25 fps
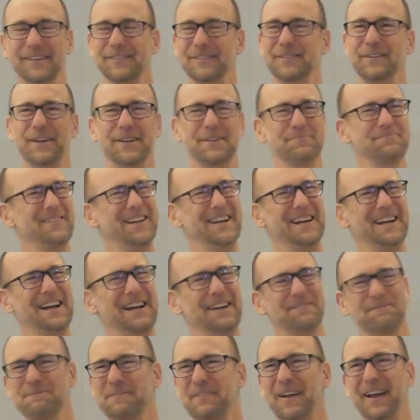She's like,
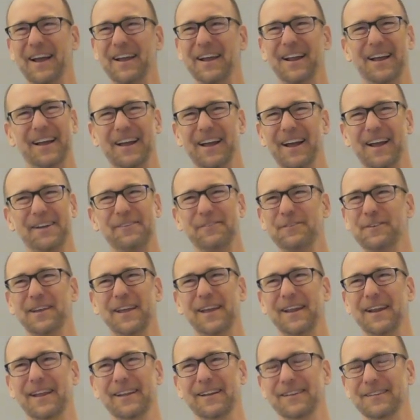ah, I, I don't
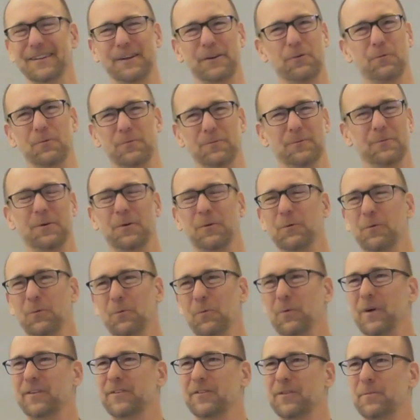get it. Like,
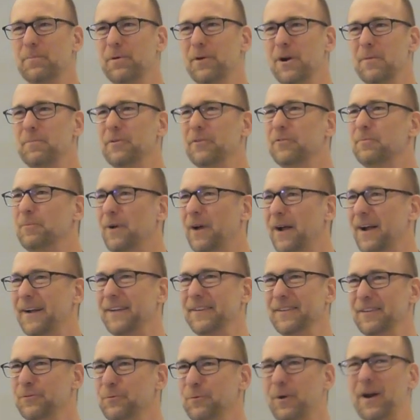what's the purpose
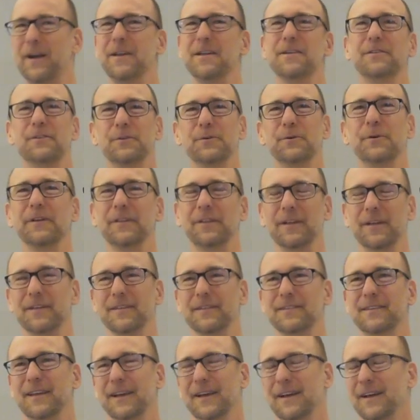behind this? Why are you doing
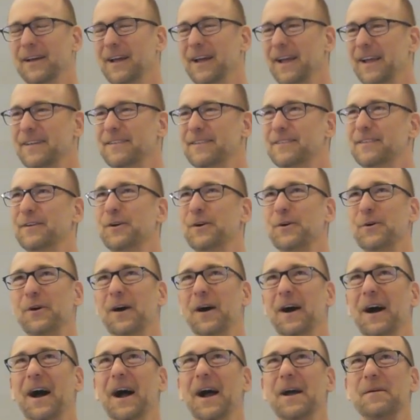this? And
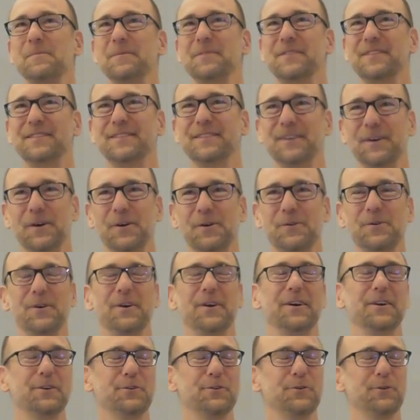so I'm
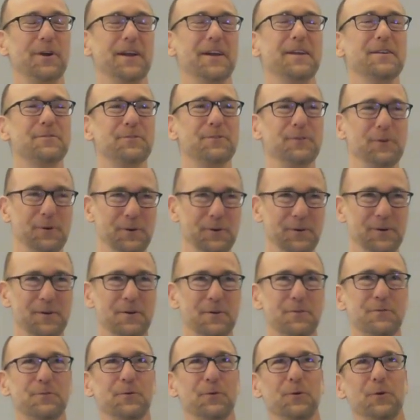so
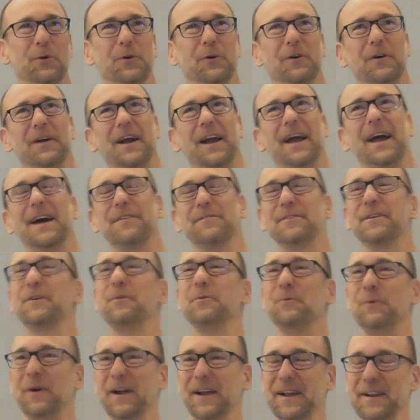grateful for
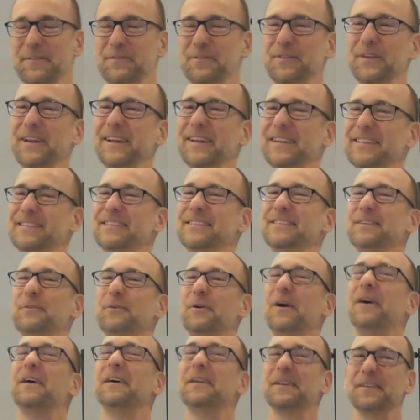having a wife that is
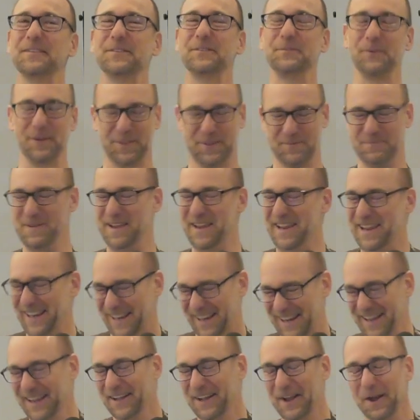so honest with me
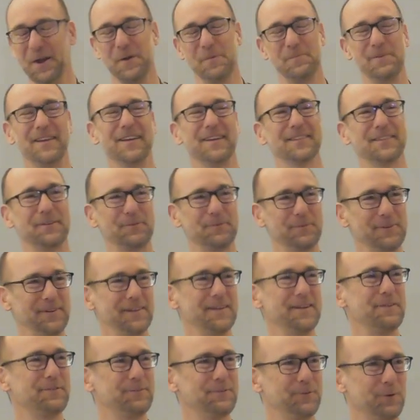because it
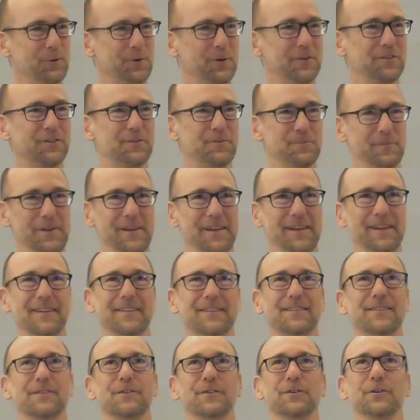really forced
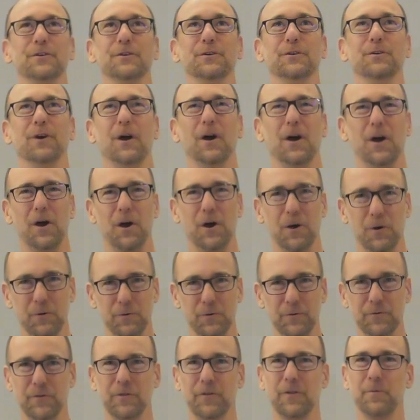me to
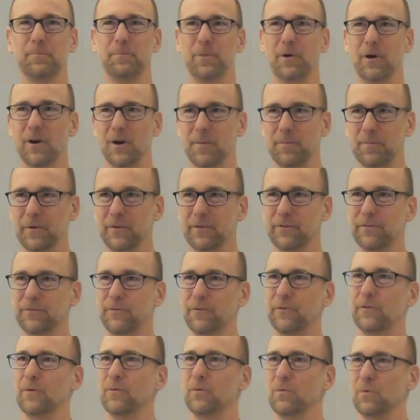hone the purpose
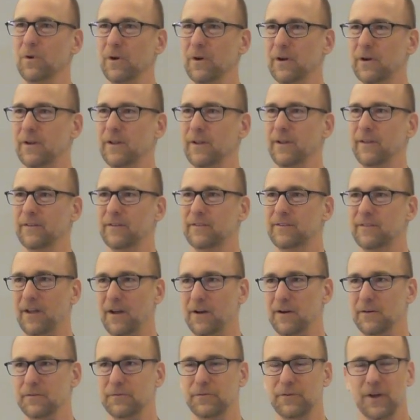for the work
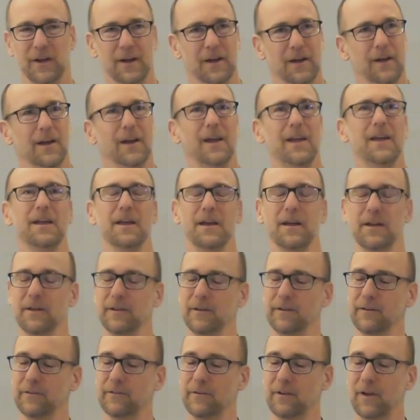itself.
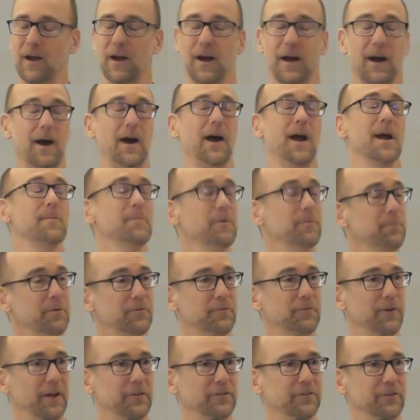And I'm a
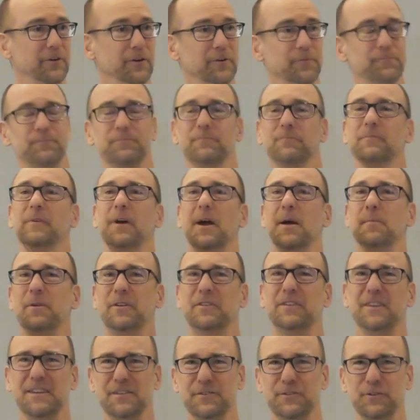professor I'm
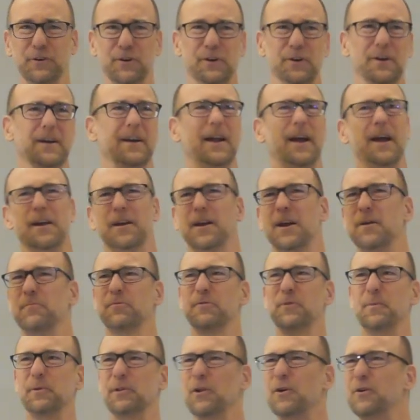a teacher. I
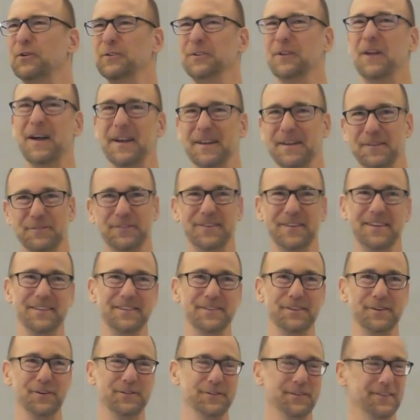come from a long line of
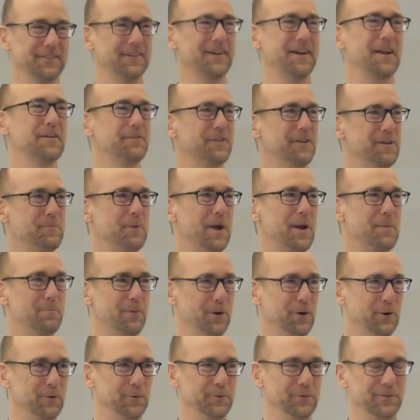teachers. It's kind of in my
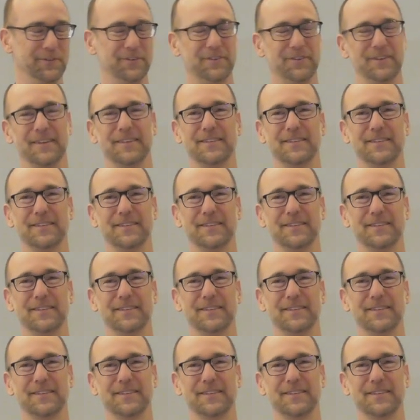bones.